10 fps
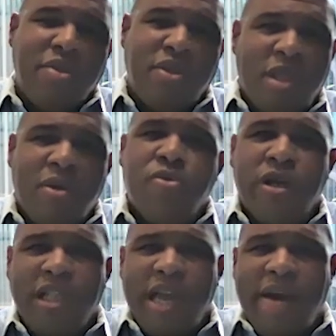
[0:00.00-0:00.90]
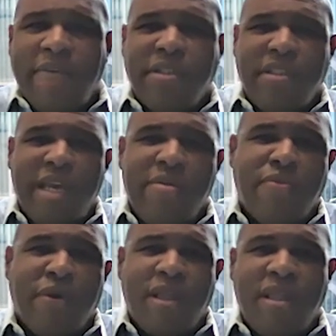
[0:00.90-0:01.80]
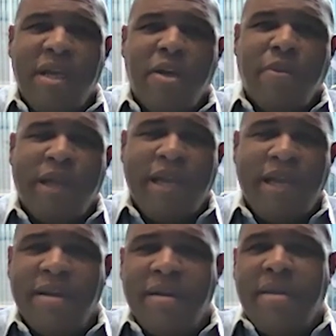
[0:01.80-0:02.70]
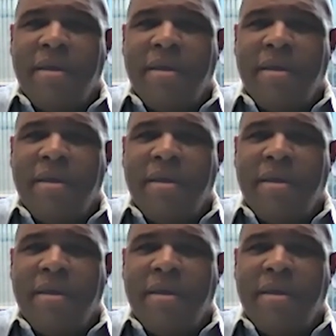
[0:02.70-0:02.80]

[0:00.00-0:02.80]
so they really have to stay in front of the airplane.